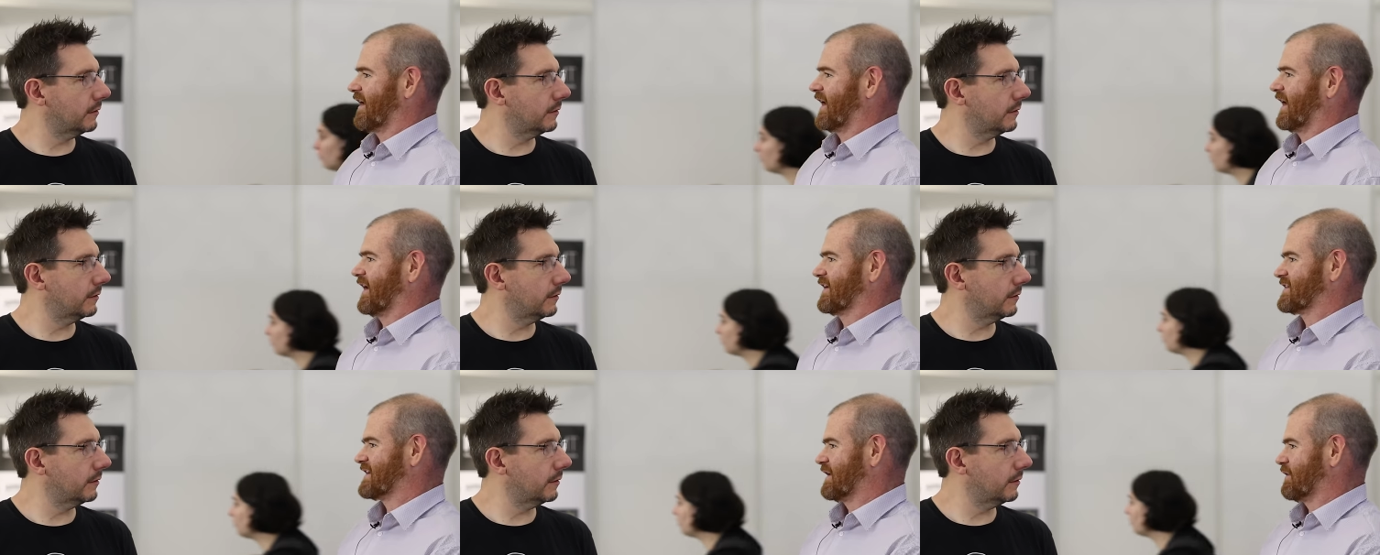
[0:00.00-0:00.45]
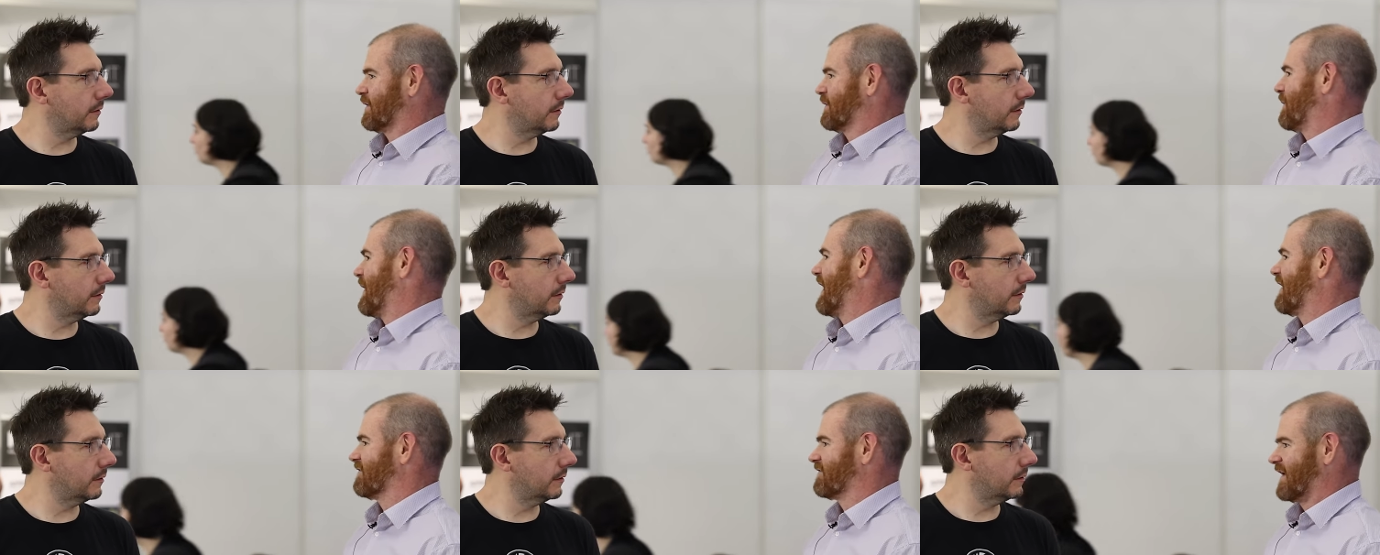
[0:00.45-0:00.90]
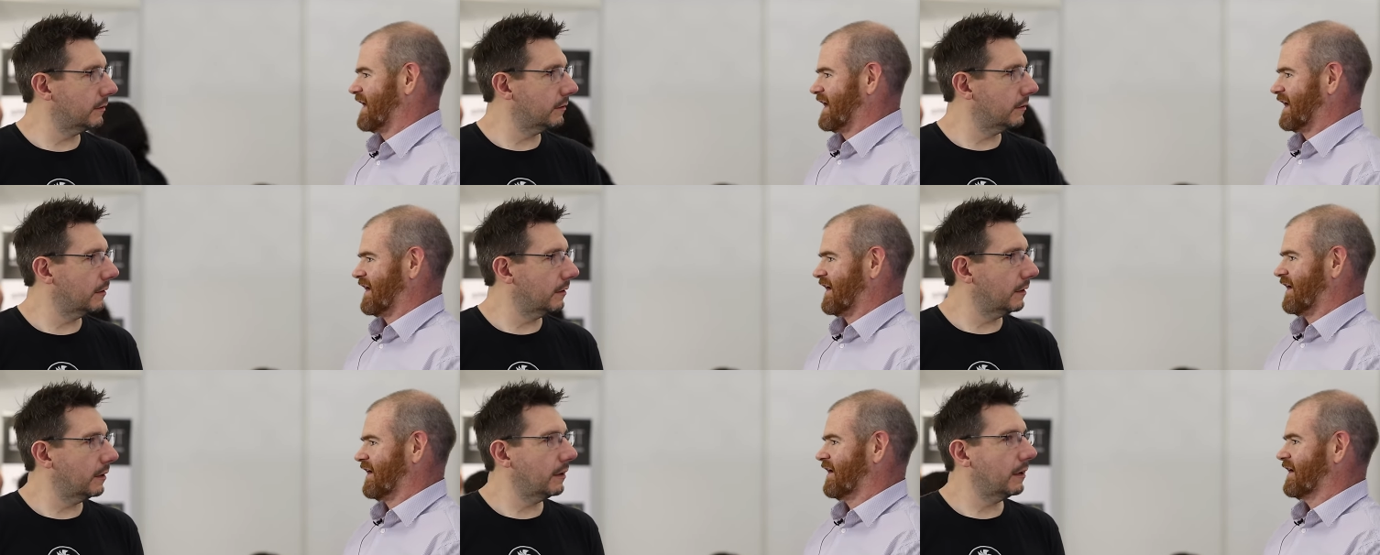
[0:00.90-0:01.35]
Speaker 1: uh, deal with power
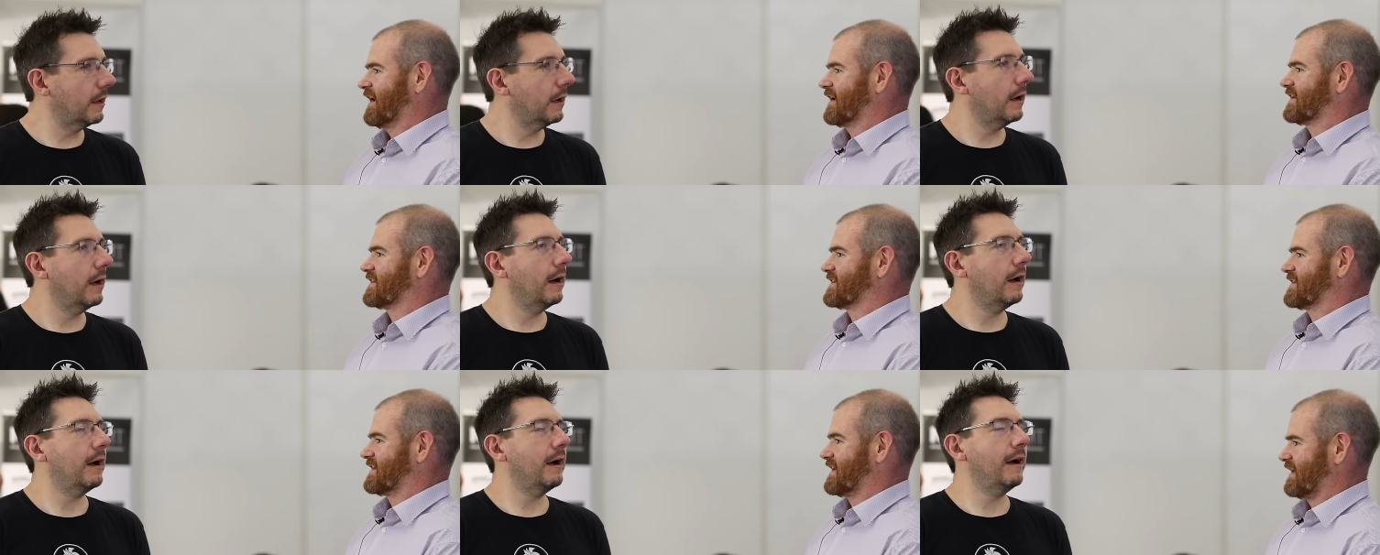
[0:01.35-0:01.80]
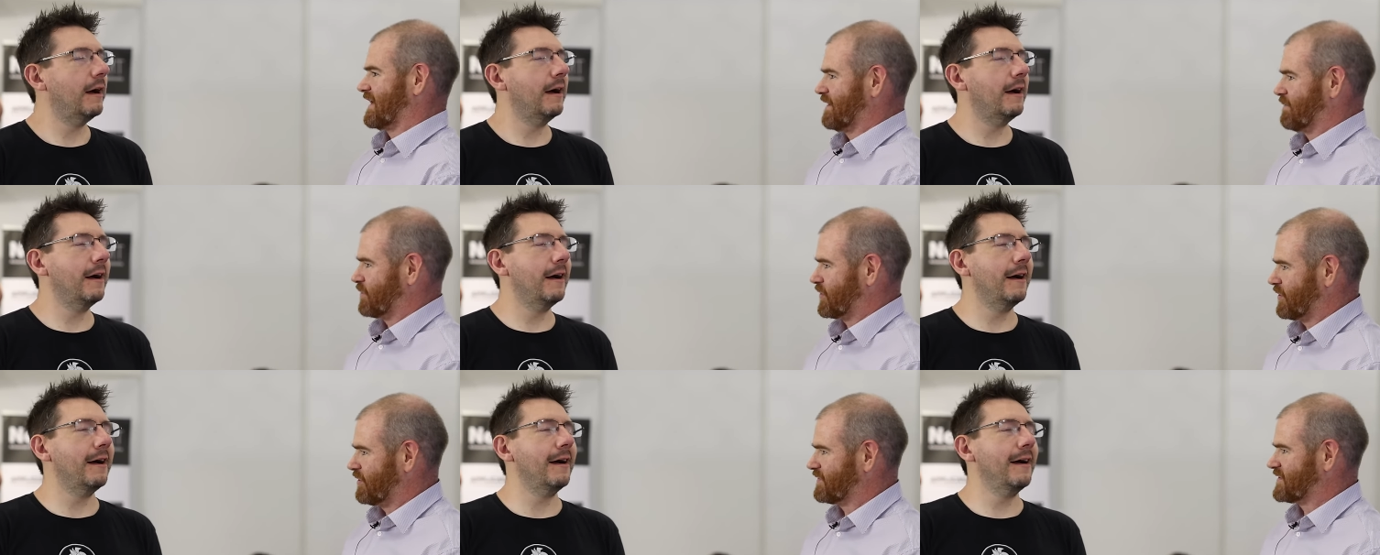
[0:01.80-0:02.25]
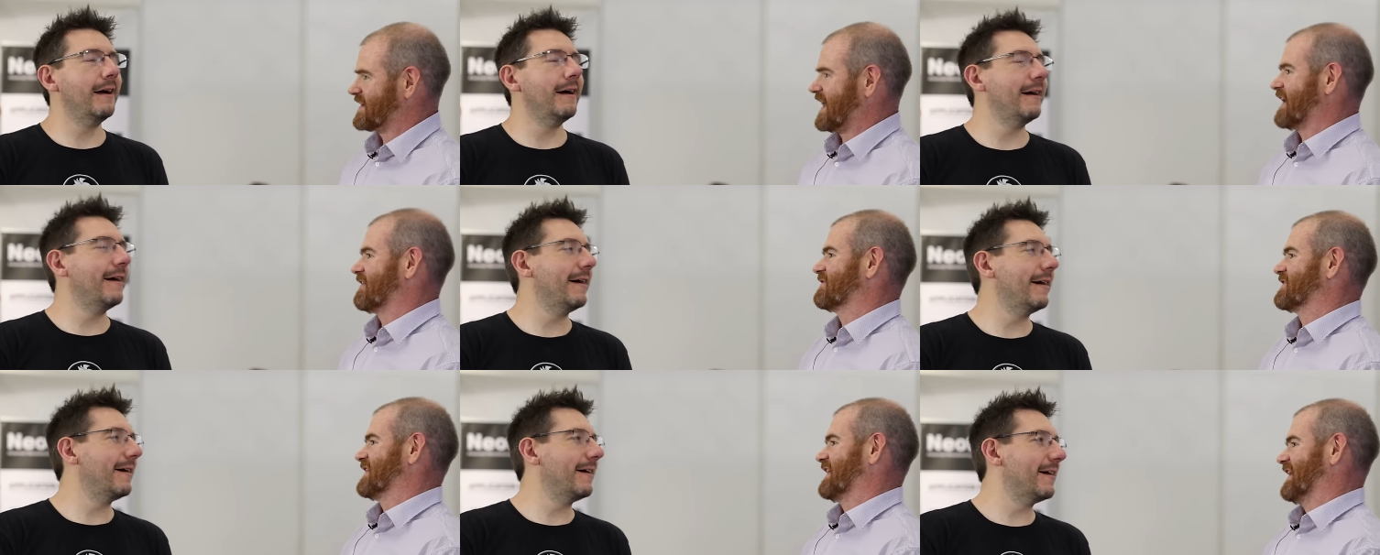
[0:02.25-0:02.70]
failure, improve oh,
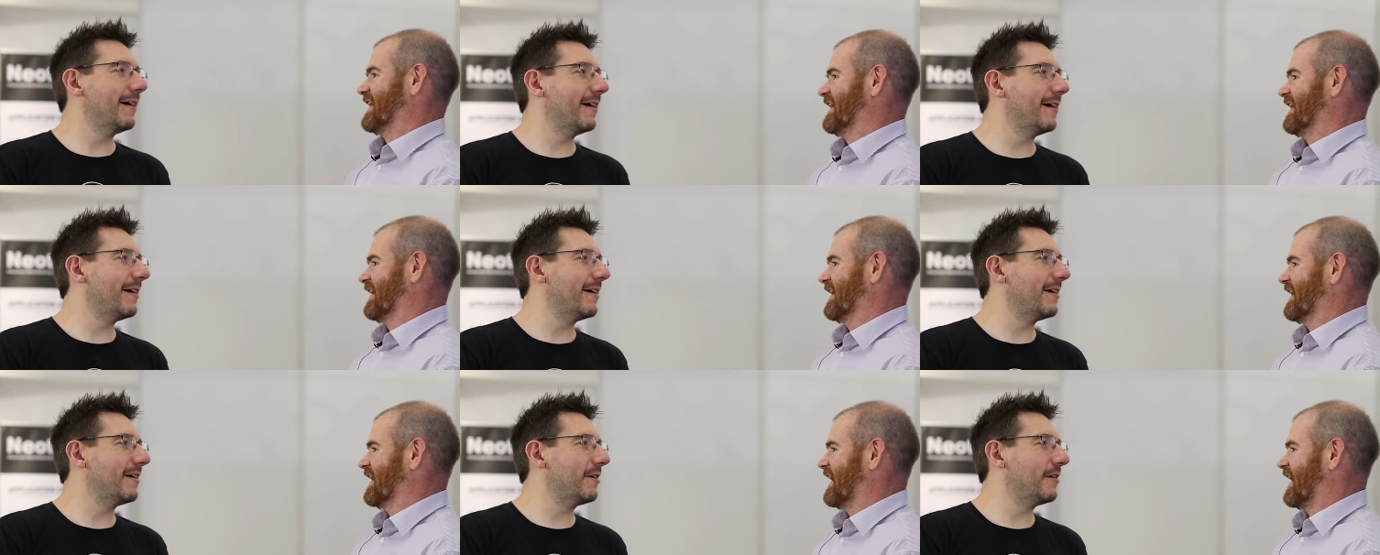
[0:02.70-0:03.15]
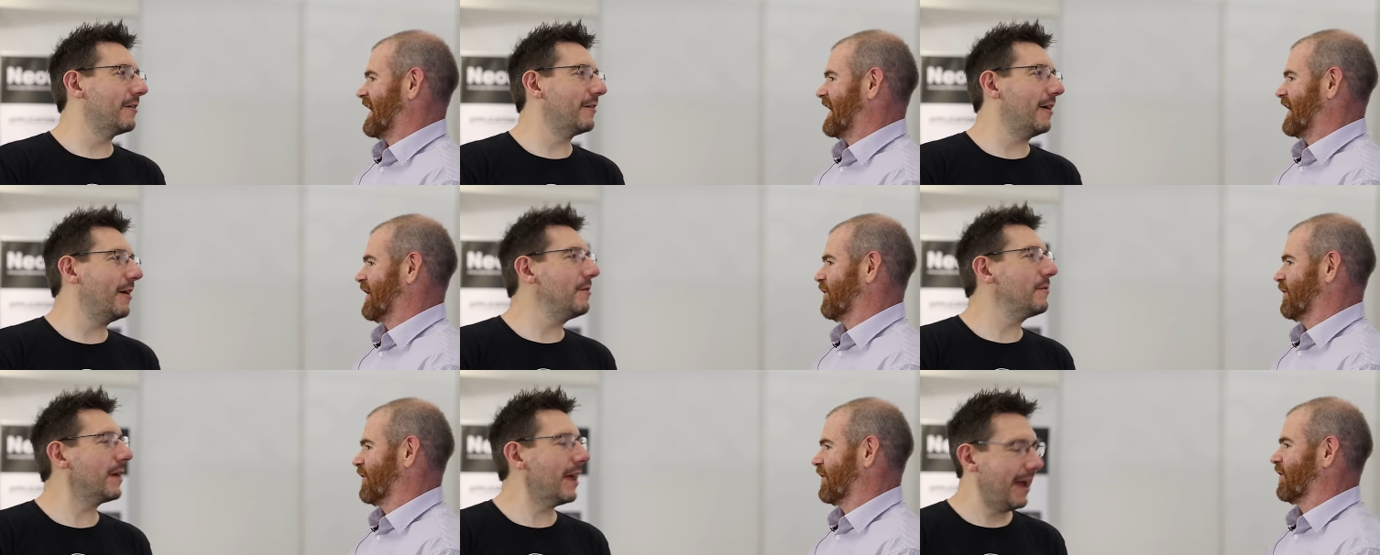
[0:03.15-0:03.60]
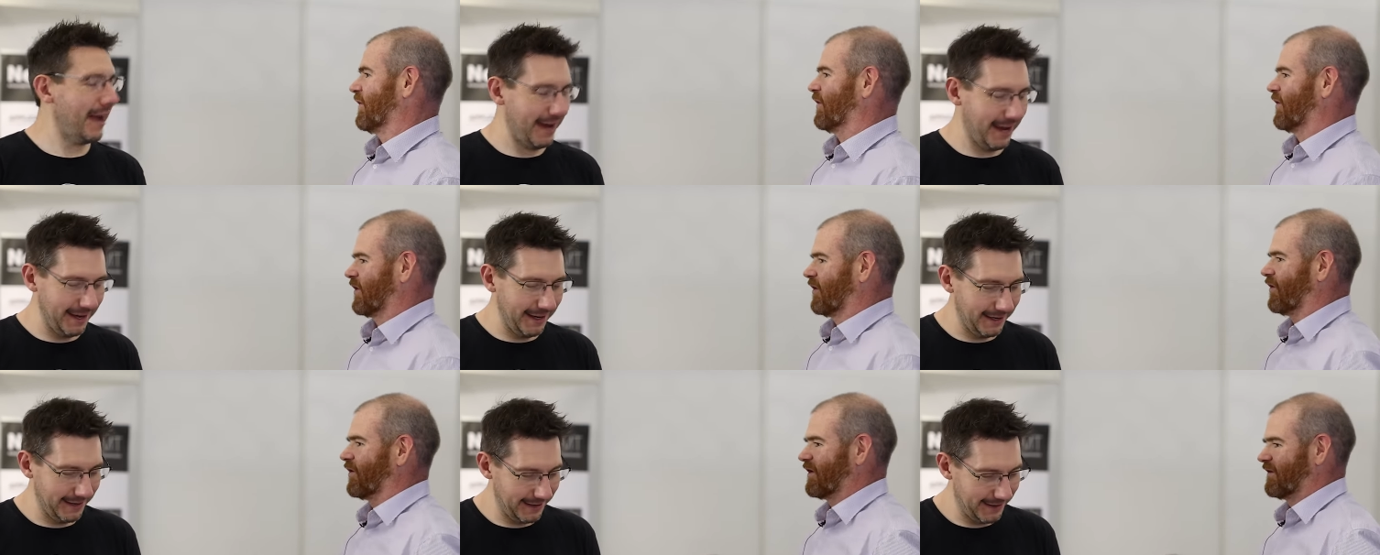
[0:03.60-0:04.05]
safety, uh, okay. or,
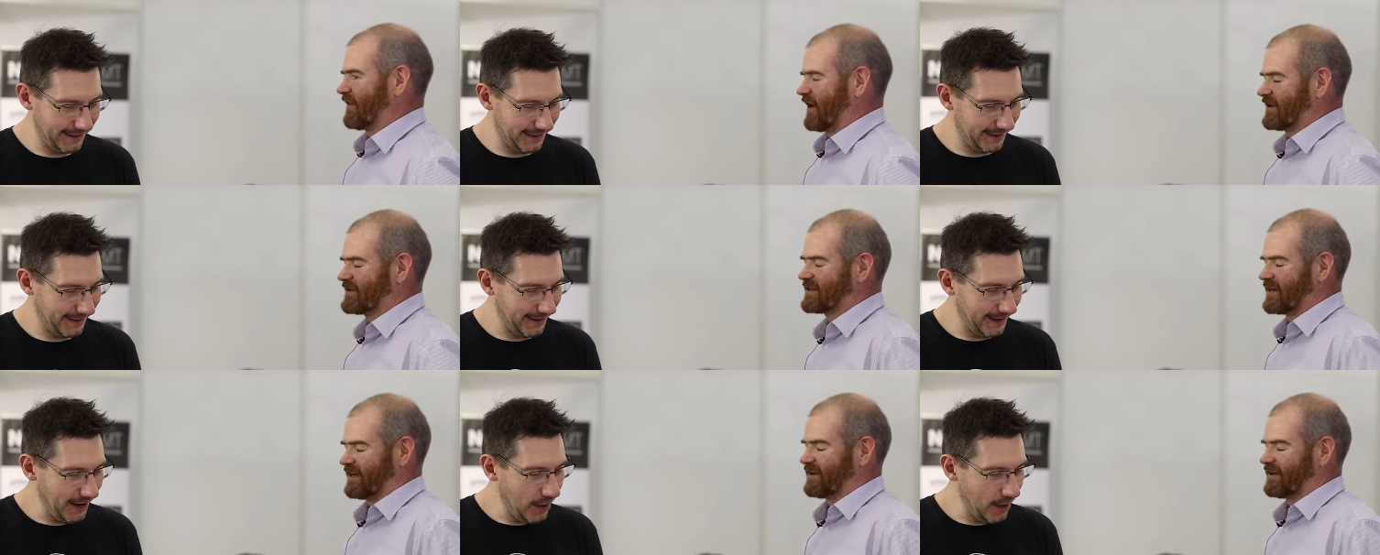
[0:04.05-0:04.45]
or, all of those